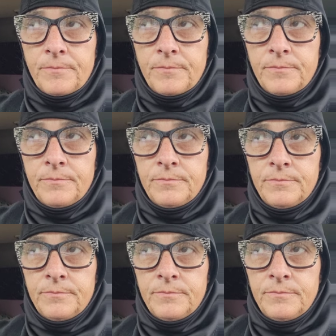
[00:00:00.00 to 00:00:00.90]

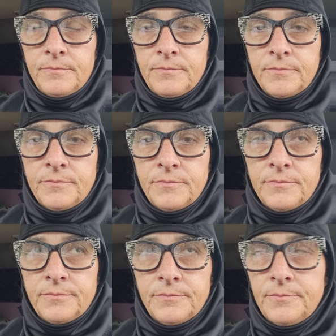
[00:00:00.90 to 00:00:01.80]

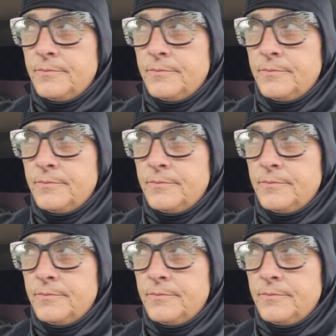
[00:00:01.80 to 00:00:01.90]
Nothing is said.